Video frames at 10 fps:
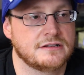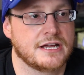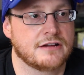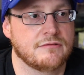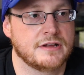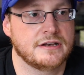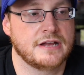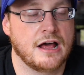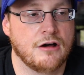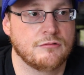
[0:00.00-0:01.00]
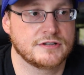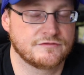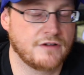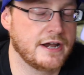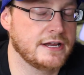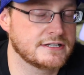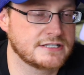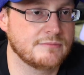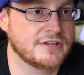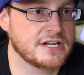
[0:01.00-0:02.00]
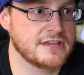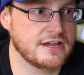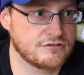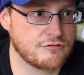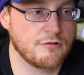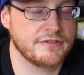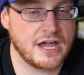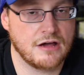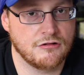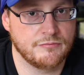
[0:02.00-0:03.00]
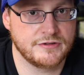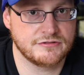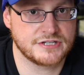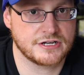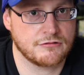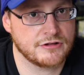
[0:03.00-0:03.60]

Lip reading: like when Elle was fighting something and they'd throw in that old music,